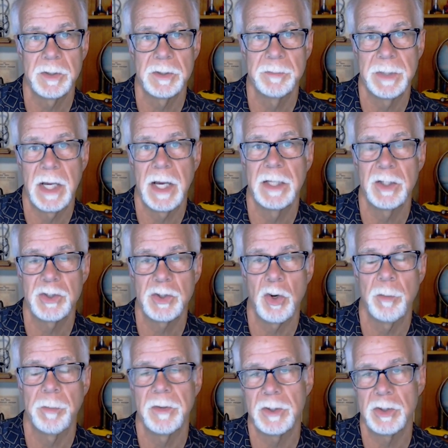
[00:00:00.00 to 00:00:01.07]
beyond the
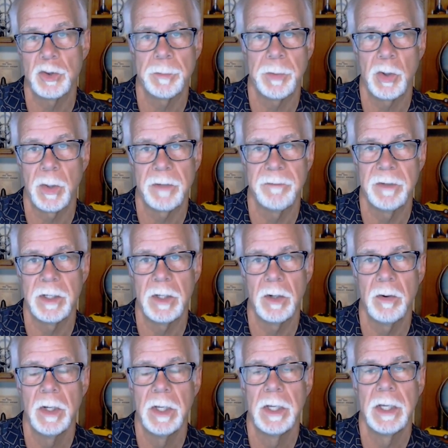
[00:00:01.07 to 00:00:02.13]
scope of this super quick
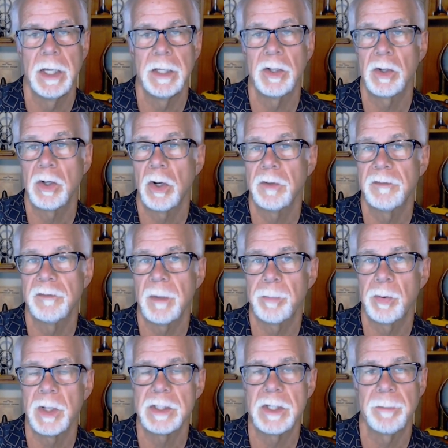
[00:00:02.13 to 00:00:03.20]
video, and they're called
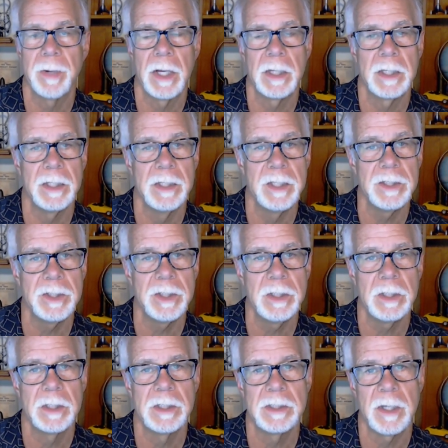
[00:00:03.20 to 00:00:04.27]
separation upon
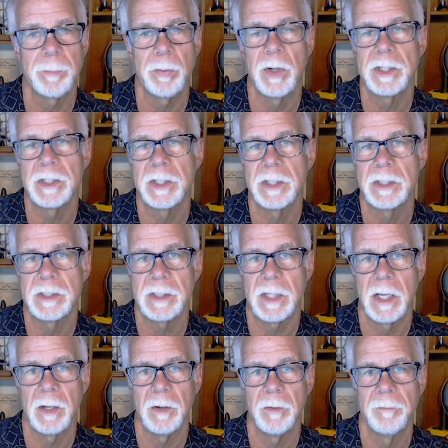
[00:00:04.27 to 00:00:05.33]
condition and separation in
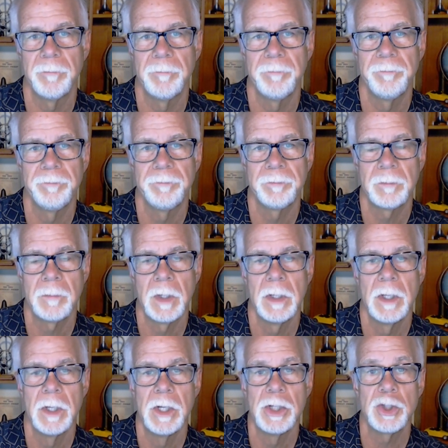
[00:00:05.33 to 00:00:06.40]
scale.
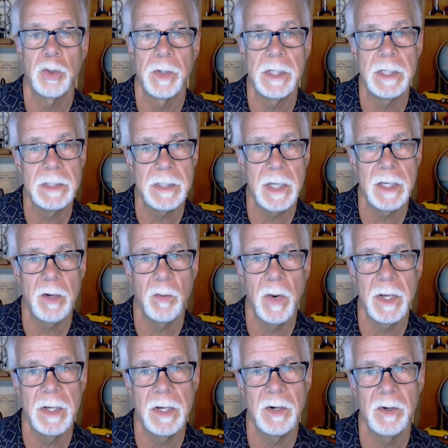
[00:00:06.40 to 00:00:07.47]
So a key
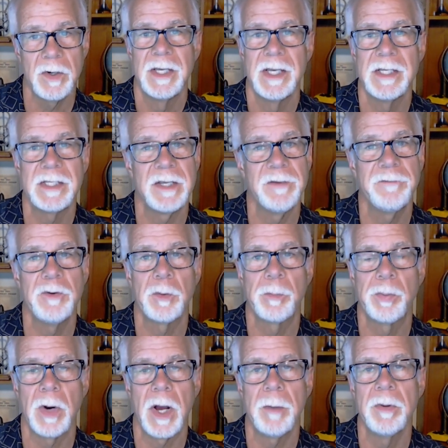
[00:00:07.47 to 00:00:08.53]
takeaway here is if your
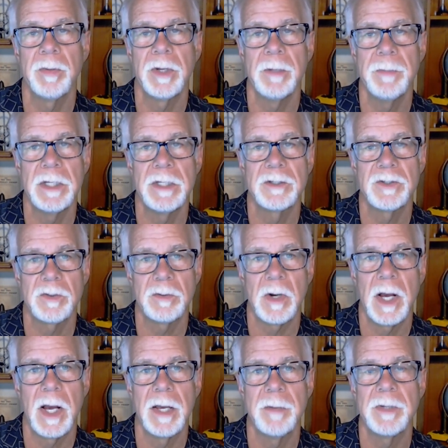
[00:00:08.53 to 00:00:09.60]
problem can be
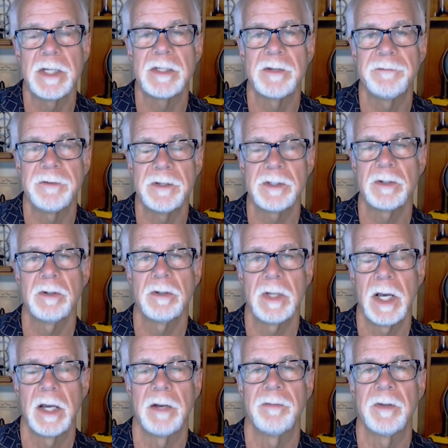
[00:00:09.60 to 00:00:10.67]
described as a physical
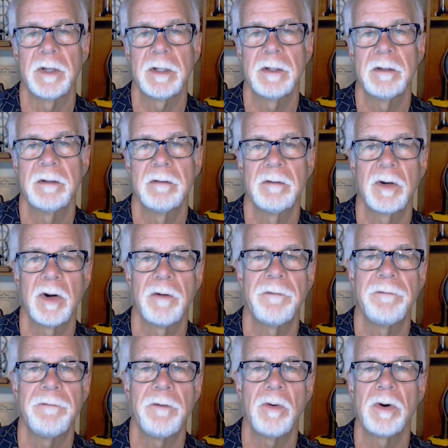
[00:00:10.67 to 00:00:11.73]
conflict, there are
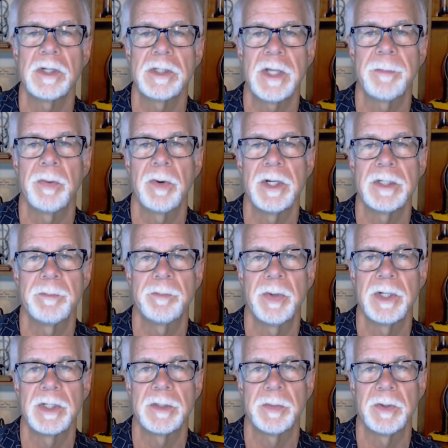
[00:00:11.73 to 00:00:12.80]
4 separation
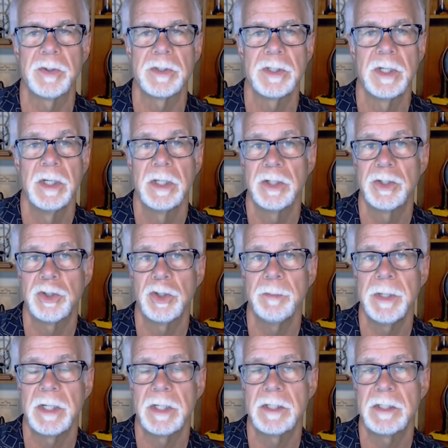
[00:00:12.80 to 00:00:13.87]
principles that should
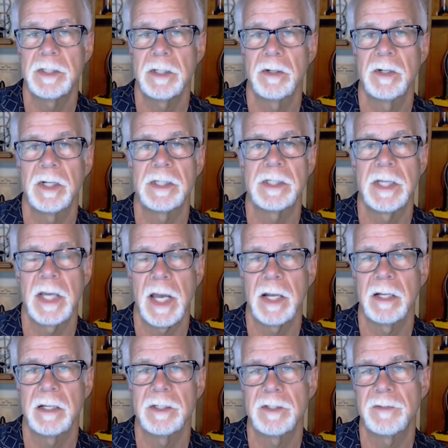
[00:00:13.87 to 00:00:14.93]
be considered as
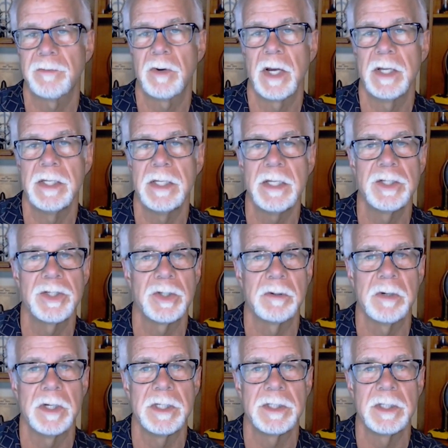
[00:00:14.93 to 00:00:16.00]
catalysts for idea
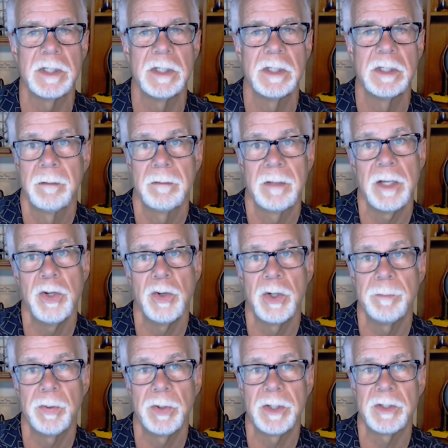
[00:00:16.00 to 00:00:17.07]
generation. Then you
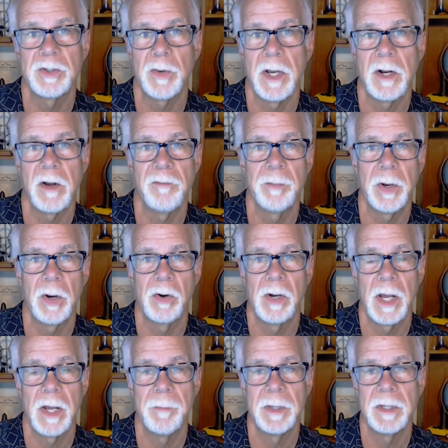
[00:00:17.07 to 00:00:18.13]
can put the trade-off
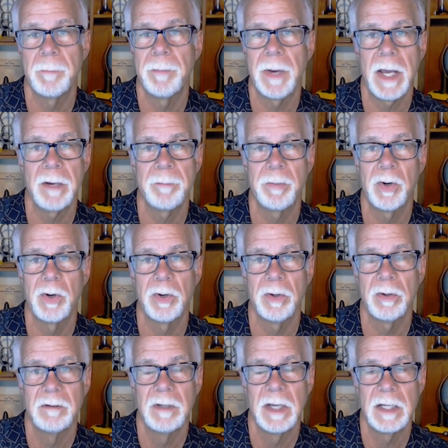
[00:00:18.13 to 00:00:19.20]
paradigm in the back
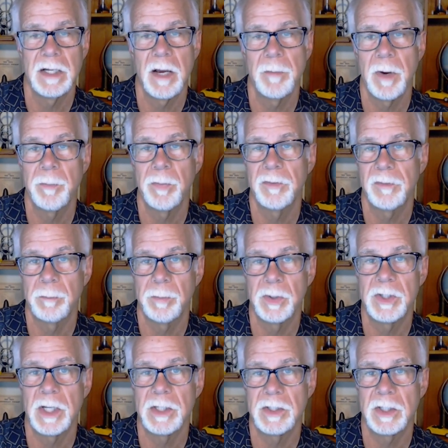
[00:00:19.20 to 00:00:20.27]
burner and come up with some
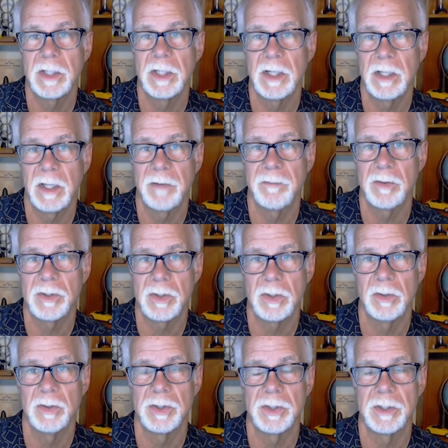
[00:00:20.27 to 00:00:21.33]
potentially clever
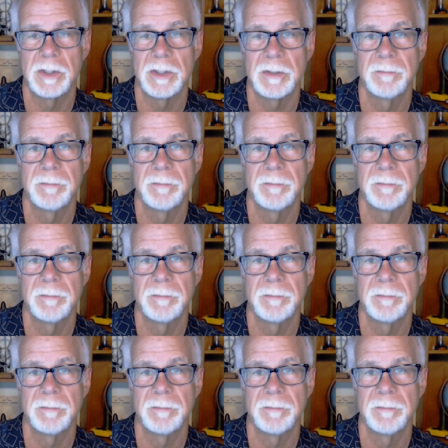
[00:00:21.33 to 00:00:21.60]
solutions.